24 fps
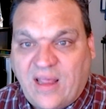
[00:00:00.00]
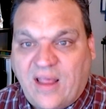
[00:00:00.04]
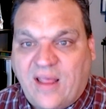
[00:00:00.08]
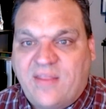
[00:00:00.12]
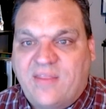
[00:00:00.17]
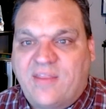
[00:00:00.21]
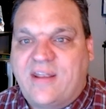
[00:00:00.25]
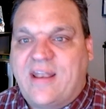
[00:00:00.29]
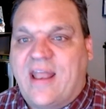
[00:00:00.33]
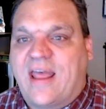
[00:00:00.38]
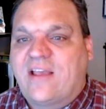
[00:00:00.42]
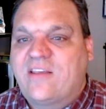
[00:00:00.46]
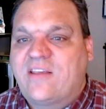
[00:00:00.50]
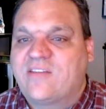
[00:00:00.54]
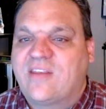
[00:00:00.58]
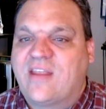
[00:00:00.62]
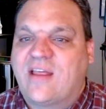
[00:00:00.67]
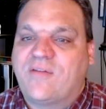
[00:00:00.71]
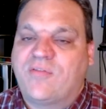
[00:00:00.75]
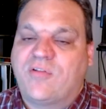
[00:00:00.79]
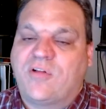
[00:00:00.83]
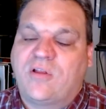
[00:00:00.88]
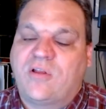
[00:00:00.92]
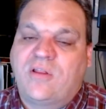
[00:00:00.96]
The next
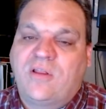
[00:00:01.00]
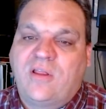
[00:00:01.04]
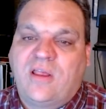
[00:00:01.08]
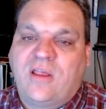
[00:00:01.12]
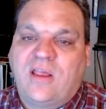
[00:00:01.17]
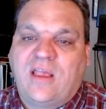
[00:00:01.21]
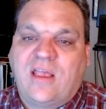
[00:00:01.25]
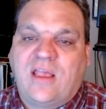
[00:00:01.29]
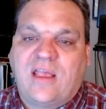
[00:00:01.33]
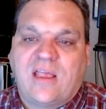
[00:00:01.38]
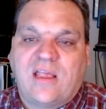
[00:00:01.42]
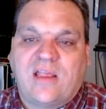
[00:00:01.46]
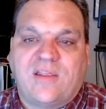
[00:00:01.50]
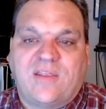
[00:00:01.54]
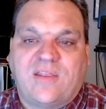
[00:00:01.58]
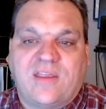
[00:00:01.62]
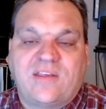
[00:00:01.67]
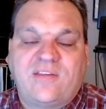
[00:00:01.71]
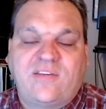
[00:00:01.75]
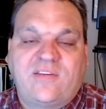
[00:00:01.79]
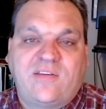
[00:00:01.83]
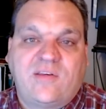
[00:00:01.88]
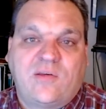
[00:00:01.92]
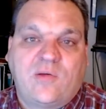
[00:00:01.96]
level,
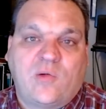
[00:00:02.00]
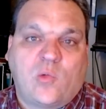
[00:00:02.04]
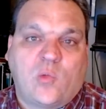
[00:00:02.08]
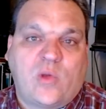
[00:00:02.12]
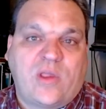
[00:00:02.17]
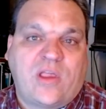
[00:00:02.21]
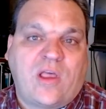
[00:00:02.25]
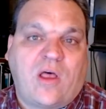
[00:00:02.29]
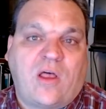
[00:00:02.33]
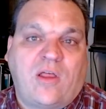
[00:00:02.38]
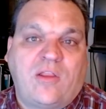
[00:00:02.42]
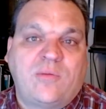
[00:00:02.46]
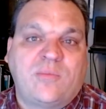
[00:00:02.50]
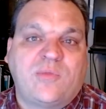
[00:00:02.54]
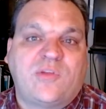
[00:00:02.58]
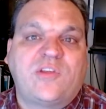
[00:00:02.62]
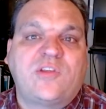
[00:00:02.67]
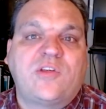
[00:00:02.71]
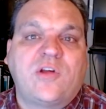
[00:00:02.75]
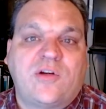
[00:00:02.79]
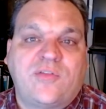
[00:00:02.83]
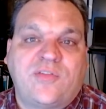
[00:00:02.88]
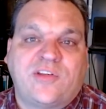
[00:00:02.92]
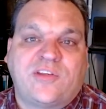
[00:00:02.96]
we call them
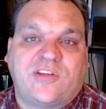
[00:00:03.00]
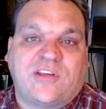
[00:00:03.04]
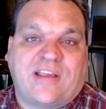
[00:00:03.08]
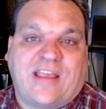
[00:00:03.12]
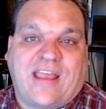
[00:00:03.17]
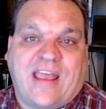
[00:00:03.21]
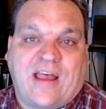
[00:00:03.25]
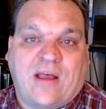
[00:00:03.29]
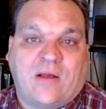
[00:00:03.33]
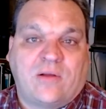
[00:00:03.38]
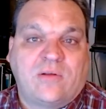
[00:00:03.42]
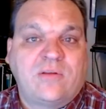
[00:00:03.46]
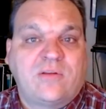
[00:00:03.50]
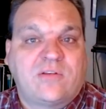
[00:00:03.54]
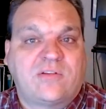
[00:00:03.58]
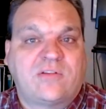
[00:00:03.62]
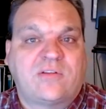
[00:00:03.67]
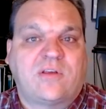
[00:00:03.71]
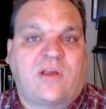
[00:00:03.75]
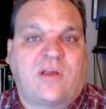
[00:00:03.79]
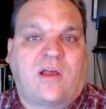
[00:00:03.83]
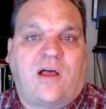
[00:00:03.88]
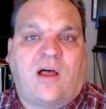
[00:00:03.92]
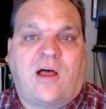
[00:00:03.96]
service
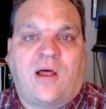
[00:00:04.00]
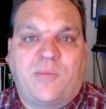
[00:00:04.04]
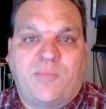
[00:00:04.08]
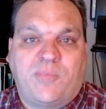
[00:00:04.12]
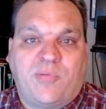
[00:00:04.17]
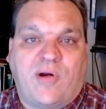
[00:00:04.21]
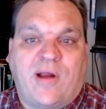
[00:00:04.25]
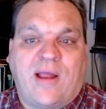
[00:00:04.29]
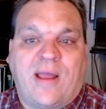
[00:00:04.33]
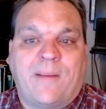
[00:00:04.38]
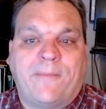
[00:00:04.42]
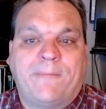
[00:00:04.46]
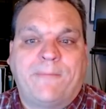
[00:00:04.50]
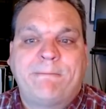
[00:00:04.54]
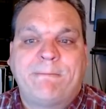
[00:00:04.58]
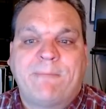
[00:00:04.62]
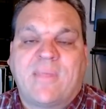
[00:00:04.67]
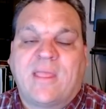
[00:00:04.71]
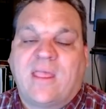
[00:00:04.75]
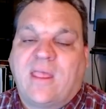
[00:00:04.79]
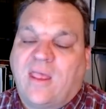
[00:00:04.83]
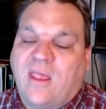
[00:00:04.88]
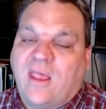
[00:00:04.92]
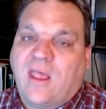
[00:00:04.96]
accounts on-prem.
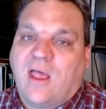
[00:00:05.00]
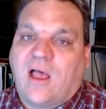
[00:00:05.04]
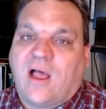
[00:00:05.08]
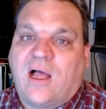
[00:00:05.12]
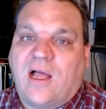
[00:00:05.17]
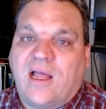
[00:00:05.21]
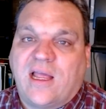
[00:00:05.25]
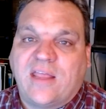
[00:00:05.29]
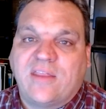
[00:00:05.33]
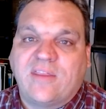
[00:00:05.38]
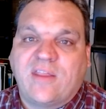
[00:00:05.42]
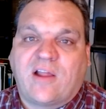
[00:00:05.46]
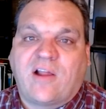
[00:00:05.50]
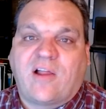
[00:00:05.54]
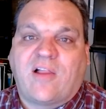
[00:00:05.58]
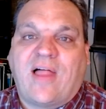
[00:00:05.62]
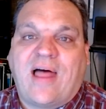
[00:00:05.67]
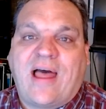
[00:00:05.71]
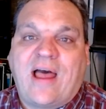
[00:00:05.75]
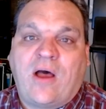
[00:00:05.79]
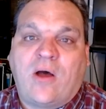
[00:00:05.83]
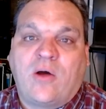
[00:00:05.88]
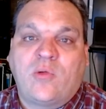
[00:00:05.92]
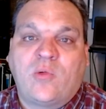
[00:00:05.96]
In the
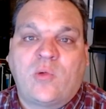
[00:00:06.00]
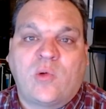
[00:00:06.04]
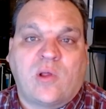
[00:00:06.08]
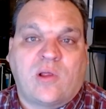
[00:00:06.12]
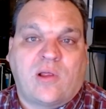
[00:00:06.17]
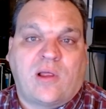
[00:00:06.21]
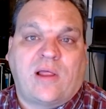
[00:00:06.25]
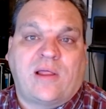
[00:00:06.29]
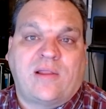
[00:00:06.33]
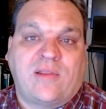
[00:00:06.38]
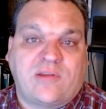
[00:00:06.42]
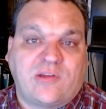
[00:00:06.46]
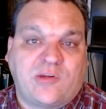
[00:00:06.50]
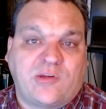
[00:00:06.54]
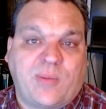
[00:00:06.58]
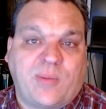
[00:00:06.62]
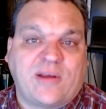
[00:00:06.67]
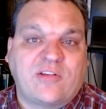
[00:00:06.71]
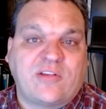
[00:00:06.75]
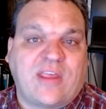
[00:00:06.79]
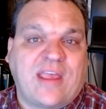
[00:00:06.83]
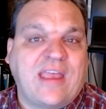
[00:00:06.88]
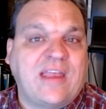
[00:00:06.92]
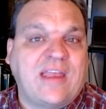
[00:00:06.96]
cloud,
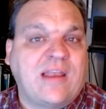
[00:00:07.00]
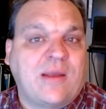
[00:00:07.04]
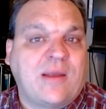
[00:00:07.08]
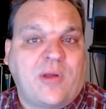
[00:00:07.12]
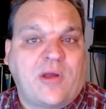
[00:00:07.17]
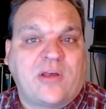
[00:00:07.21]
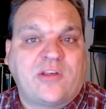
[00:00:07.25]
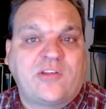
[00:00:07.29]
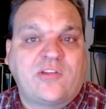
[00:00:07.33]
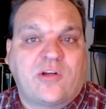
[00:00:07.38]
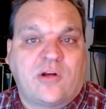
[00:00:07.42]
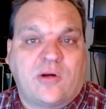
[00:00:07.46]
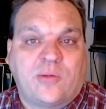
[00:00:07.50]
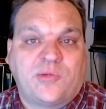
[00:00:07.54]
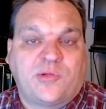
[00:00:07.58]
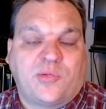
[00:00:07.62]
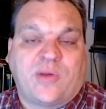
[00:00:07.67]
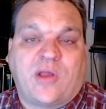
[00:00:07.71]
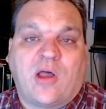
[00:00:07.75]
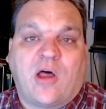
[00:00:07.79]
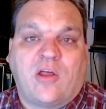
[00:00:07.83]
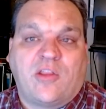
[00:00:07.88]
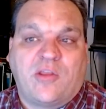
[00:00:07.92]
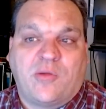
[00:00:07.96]
especially AWS terms, we
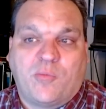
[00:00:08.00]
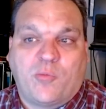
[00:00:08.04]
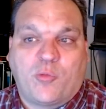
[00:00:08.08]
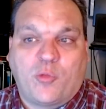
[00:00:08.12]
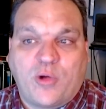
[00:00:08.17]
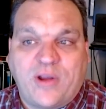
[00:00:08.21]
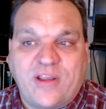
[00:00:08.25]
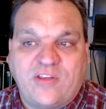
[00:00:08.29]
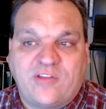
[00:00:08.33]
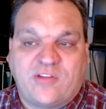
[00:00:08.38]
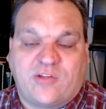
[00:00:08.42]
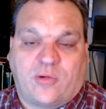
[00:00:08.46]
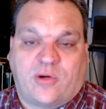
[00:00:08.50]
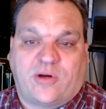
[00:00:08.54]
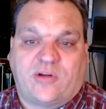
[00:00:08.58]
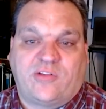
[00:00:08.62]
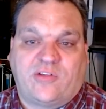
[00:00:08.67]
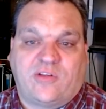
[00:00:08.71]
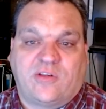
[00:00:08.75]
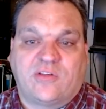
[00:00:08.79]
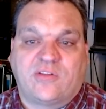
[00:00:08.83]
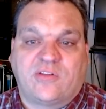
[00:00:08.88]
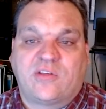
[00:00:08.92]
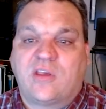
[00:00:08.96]
call them
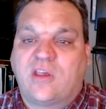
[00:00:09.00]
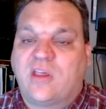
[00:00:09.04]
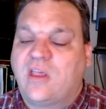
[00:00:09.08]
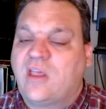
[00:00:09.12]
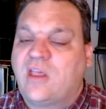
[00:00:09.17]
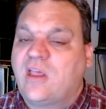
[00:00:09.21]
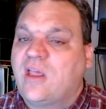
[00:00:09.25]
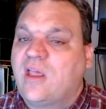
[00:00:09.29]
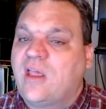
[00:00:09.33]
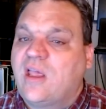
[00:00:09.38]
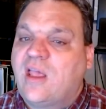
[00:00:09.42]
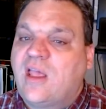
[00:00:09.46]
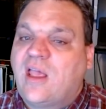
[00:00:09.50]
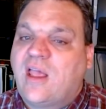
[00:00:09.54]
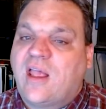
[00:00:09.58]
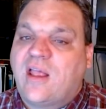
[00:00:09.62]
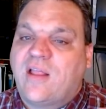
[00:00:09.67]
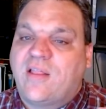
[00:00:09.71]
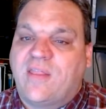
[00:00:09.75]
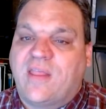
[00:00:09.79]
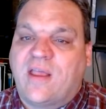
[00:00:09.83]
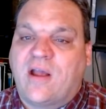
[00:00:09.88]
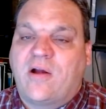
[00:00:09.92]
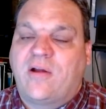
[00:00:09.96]
resources.
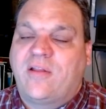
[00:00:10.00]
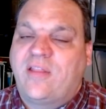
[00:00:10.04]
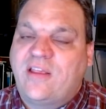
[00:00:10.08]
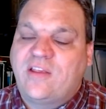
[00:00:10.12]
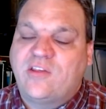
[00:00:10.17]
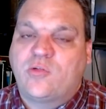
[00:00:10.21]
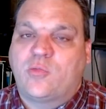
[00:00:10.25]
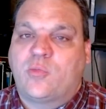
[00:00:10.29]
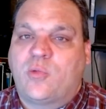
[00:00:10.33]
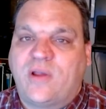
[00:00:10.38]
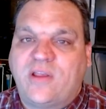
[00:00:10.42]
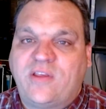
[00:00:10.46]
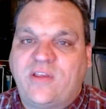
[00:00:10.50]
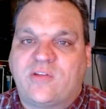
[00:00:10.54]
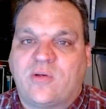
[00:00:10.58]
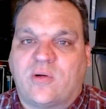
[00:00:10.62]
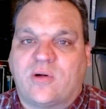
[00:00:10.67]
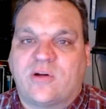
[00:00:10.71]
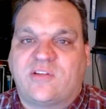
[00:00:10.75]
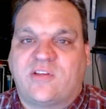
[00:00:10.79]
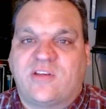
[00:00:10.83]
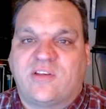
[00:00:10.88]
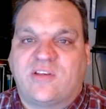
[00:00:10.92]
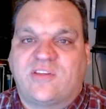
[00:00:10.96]
there are these
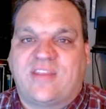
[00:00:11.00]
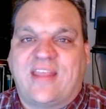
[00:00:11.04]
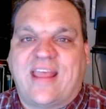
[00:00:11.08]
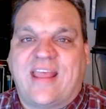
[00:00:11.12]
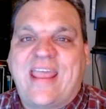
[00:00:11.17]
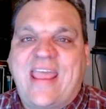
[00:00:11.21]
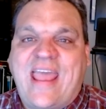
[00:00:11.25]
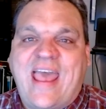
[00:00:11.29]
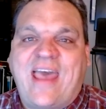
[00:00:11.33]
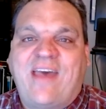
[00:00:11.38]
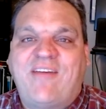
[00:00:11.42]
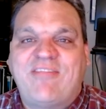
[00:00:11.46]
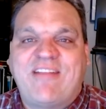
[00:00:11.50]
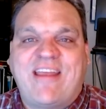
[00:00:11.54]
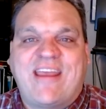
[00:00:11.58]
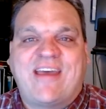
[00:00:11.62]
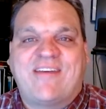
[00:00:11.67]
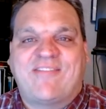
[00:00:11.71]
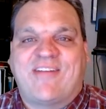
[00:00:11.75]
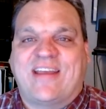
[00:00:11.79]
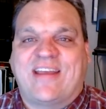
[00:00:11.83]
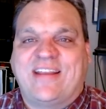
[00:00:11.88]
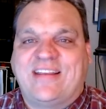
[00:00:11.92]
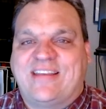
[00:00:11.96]
resources. They have to
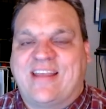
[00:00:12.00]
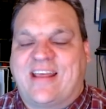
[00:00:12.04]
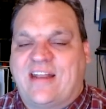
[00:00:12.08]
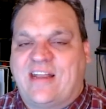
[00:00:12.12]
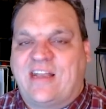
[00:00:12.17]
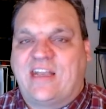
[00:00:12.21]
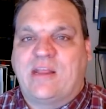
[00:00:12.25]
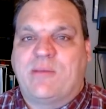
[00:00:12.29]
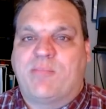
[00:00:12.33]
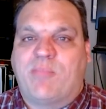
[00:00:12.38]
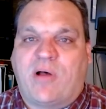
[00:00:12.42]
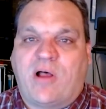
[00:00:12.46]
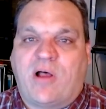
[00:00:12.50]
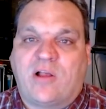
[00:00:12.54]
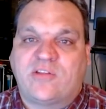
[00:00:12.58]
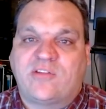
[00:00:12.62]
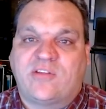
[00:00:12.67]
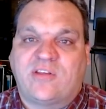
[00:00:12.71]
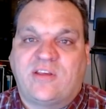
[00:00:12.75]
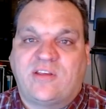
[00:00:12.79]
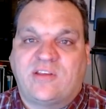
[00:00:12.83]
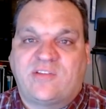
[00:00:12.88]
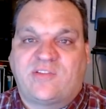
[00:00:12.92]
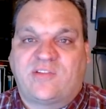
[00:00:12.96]
have identity
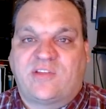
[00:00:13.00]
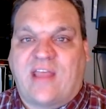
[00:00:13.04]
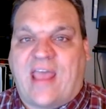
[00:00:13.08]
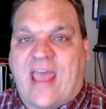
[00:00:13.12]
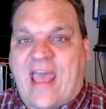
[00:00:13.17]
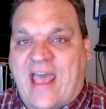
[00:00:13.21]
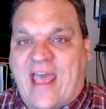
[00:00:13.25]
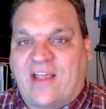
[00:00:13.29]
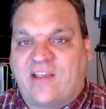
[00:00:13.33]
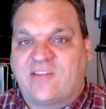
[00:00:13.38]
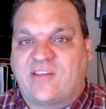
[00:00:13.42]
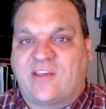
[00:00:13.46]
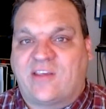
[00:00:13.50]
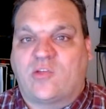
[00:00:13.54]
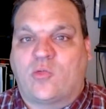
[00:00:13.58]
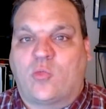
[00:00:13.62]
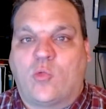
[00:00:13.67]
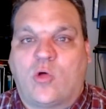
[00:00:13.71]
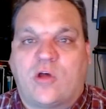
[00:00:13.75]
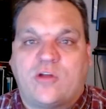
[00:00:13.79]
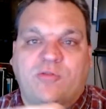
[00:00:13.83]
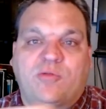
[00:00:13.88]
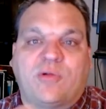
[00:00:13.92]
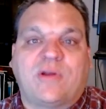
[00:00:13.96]
policies to access
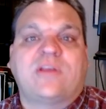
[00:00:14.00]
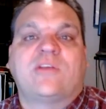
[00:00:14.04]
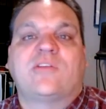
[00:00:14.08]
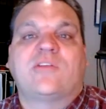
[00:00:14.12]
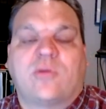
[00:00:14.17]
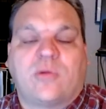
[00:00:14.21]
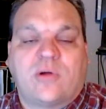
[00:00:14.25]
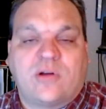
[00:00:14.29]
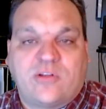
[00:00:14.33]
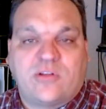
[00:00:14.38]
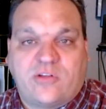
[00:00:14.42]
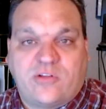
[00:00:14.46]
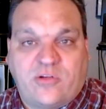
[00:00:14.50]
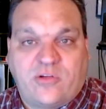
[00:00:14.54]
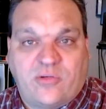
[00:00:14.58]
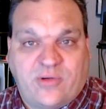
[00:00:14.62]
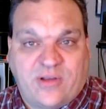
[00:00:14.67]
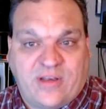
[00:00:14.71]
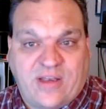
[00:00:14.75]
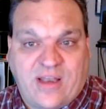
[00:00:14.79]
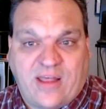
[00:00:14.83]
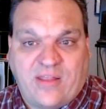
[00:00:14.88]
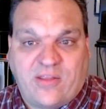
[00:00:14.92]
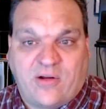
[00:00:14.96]
one resource to
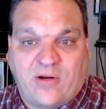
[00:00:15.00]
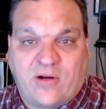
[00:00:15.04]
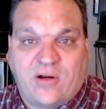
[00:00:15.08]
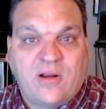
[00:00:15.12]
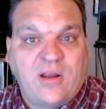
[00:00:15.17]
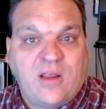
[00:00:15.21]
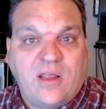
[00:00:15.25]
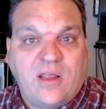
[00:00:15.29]
another.